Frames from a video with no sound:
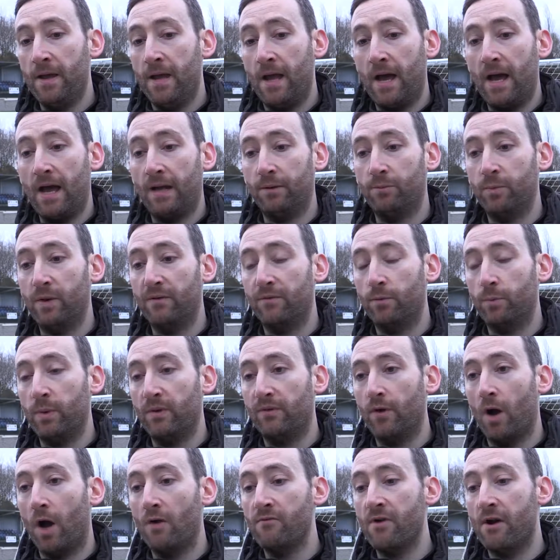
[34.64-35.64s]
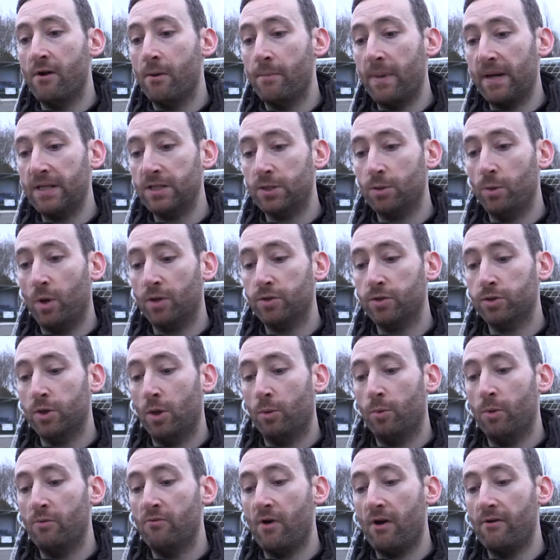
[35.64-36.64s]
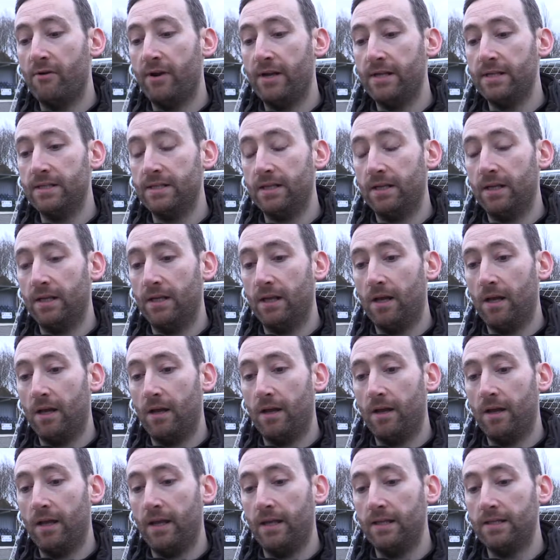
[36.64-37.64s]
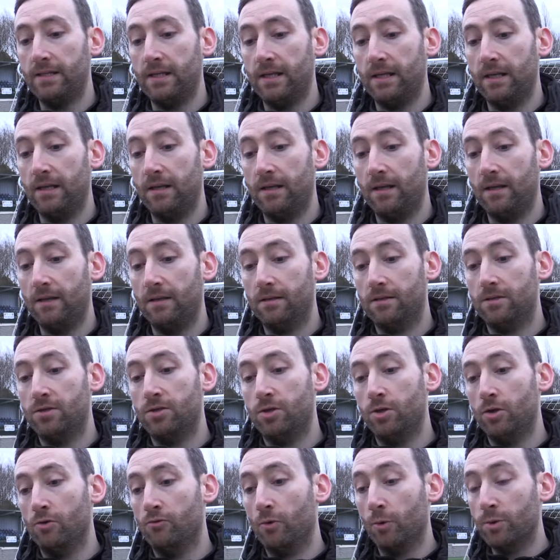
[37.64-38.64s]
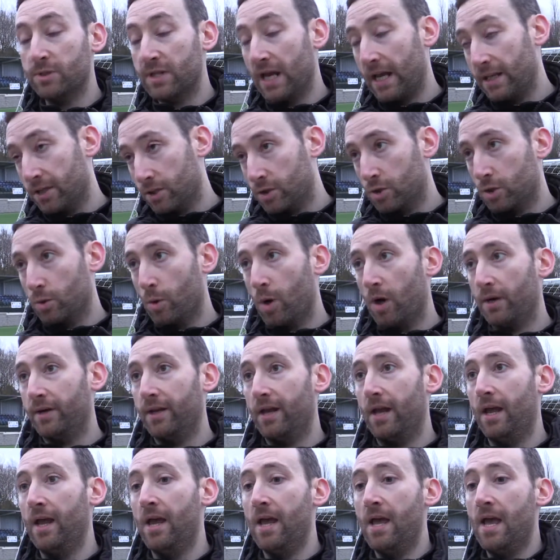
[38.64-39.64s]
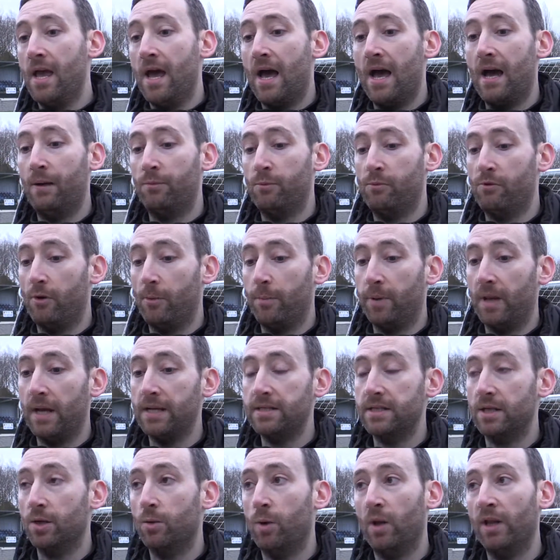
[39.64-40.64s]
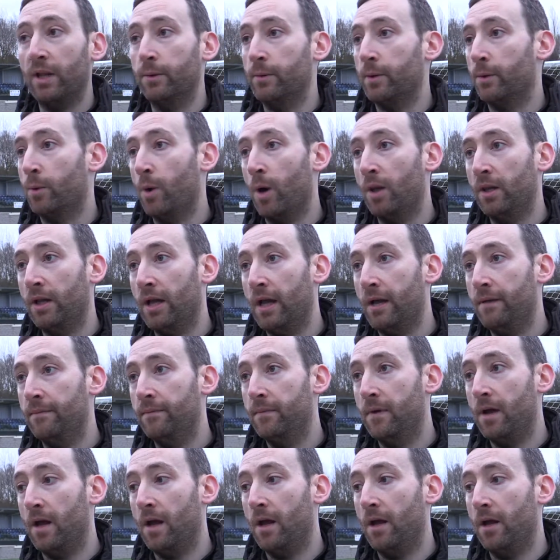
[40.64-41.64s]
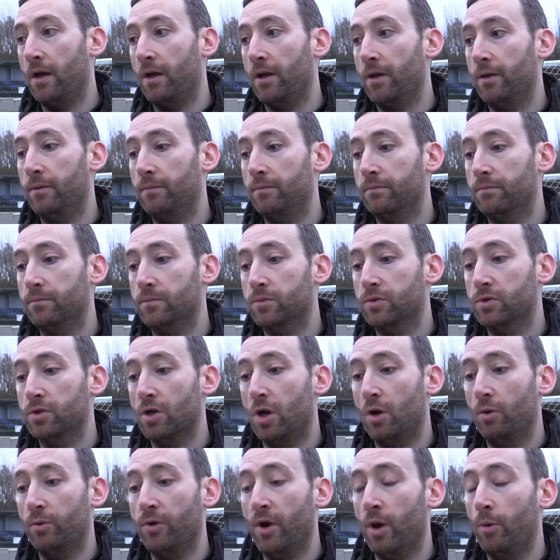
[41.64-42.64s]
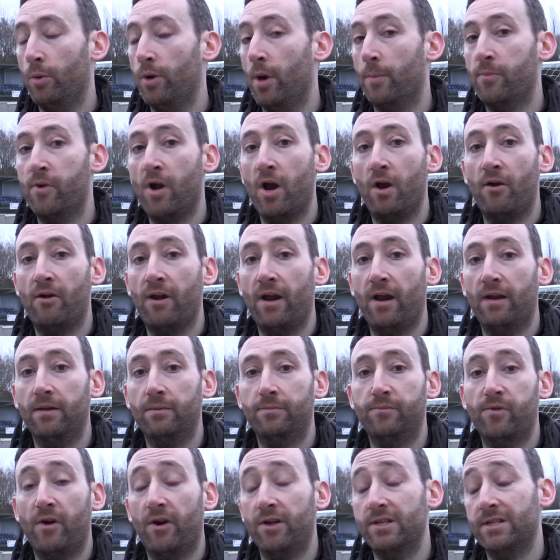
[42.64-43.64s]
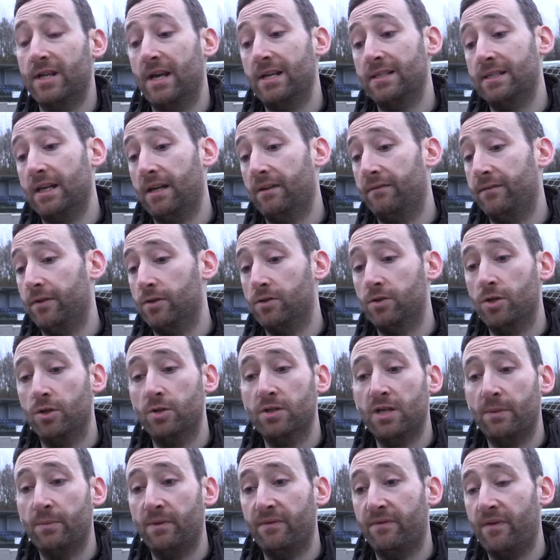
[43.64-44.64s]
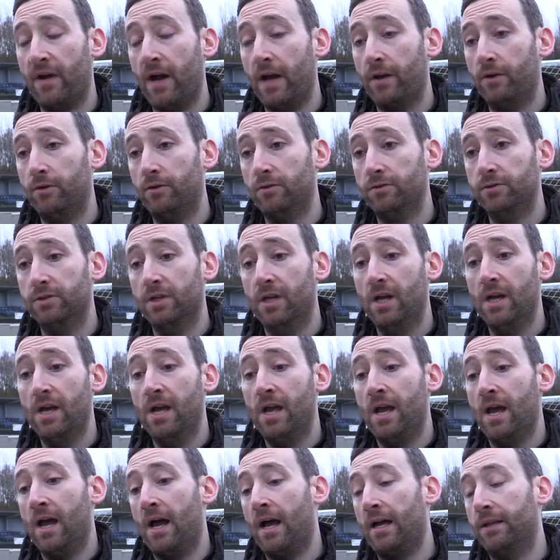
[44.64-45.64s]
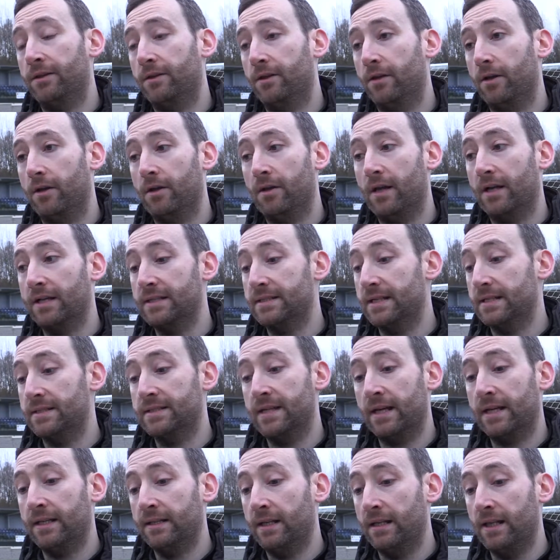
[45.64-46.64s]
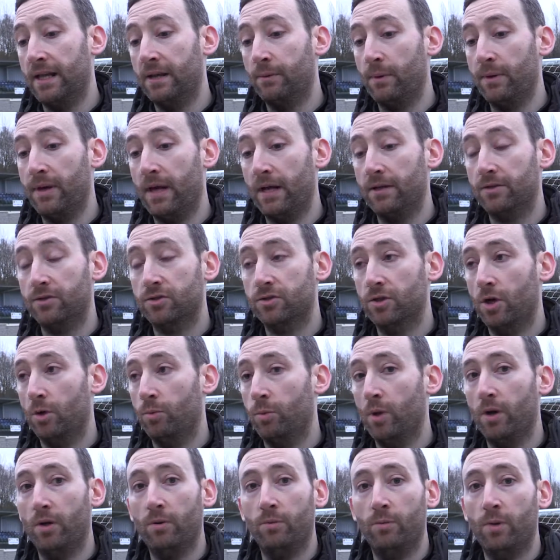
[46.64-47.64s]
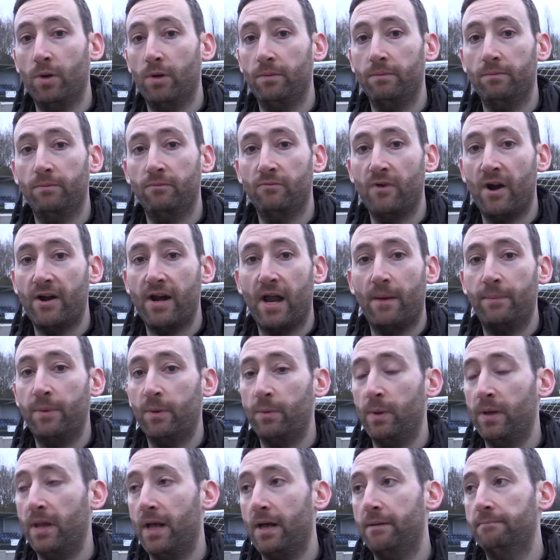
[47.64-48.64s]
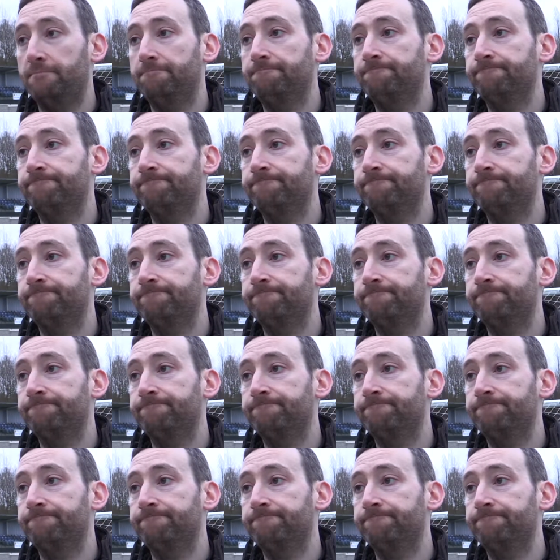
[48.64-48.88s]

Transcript: and we've, we've got a very big squad, so we're very easily uh, easy to rotate the squad, and we're replacing quality with quality. Um, so no, we're not prioritising anything. Two semi-finals, and uh, like I said, second in the league with that. So we're we're very happy with that.